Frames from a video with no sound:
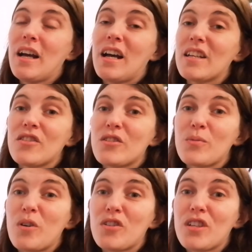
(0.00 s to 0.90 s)
and it's
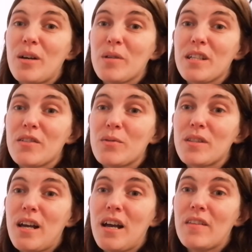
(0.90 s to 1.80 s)
just watching how he deals
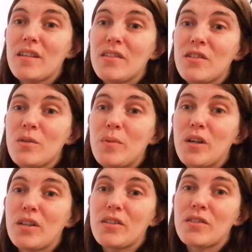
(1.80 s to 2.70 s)
with that. These 2
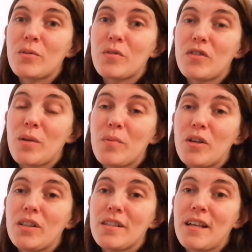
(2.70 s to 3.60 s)
burglars come and try and
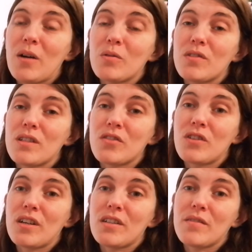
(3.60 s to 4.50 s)
burgle his house, and he's
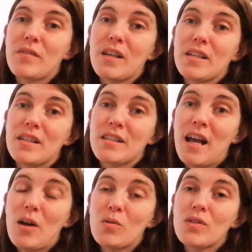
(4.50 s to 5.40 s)
trying to defend his
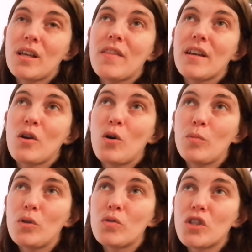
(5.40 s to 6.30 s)
house. And then in
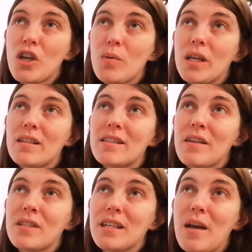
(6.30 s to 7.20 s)
Home Alone 2, he gets
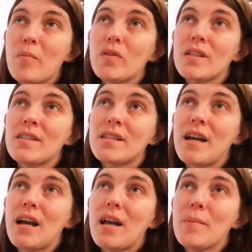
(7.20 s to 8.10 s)
left again, but this
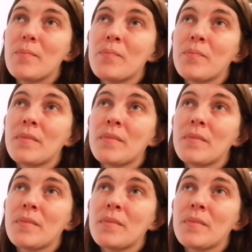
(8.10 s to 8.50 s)
time